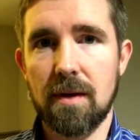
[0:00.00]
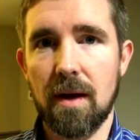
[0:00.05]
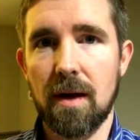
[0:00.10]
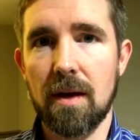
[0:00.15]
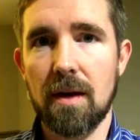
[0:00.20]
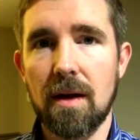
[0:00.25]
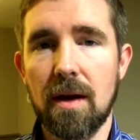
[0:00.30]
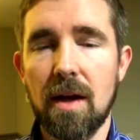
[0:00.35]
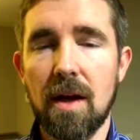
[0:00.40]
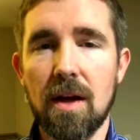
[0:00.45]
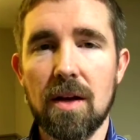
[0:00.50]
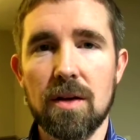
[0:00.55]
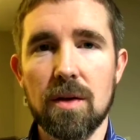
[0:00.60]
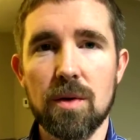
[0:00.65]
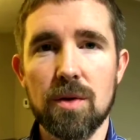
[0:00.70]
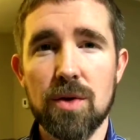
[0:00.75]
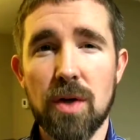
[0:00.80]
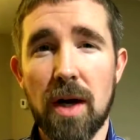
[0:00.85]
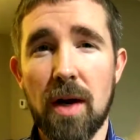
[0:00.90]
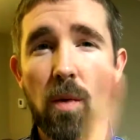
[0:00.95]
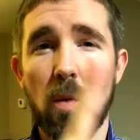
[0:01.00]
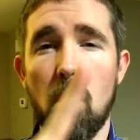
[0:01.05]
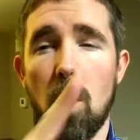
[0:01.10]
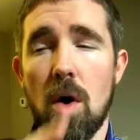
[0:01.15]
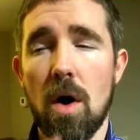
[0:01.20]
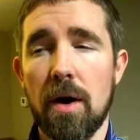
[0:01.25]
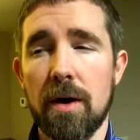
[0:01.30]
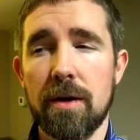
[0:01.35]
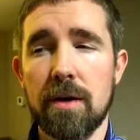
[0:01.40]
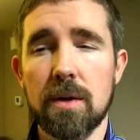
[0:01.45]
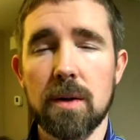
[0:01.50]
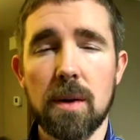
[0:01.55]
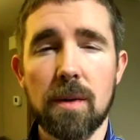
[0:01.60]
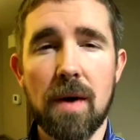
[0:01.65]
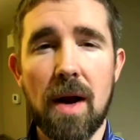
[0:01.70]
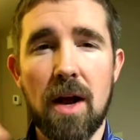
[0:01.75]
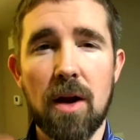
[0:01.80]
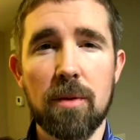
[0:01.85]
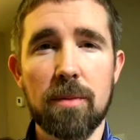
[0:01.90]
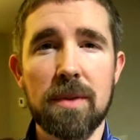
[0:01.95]
Okay? Don't try and wander
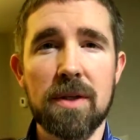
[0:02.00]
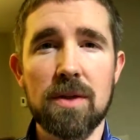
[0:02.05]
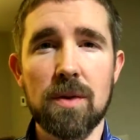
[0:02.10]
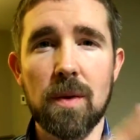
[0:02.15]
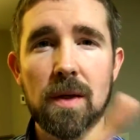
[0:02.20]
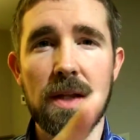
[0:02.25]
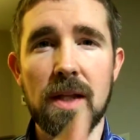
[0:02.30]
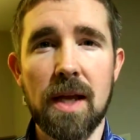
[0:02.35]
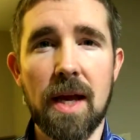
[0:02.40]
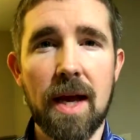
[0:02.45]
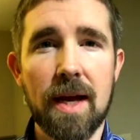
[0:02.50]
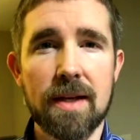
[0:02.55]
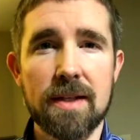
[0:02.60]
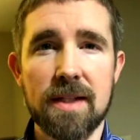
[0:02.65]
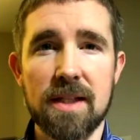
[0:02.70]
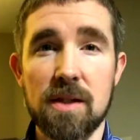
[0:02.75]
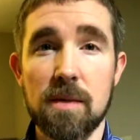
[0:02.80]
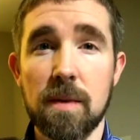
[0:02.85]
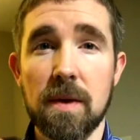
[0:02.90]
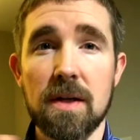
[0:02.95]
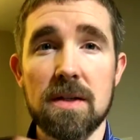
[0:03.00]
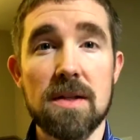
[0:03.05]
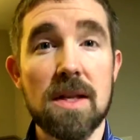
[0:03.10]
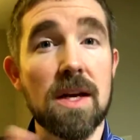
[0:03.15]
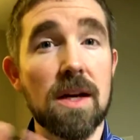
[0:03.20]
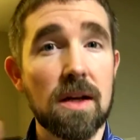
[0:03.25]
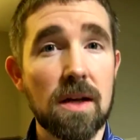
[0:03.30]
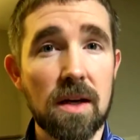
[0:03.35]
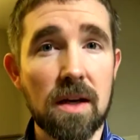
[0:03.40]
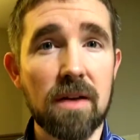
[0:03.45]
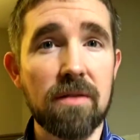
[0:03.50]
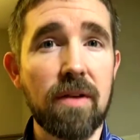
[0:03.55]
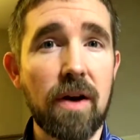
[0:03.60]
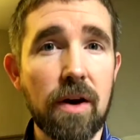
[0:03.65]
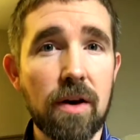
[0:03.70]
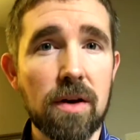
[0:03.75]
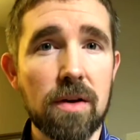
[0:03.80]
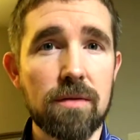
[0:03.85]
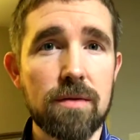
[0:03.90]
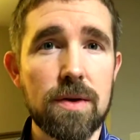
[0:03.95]
around between the accents, because then it can get
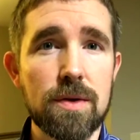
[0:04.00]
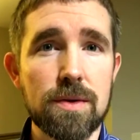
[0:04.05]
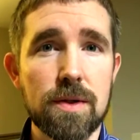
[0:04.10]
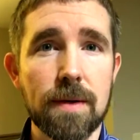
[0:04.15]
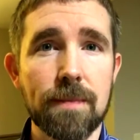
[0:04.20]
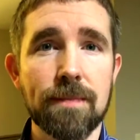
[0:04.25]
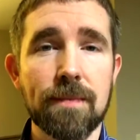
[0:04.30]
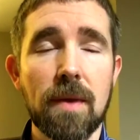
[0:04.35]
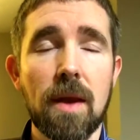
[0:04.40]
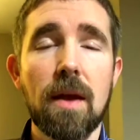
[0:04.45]
very confusing.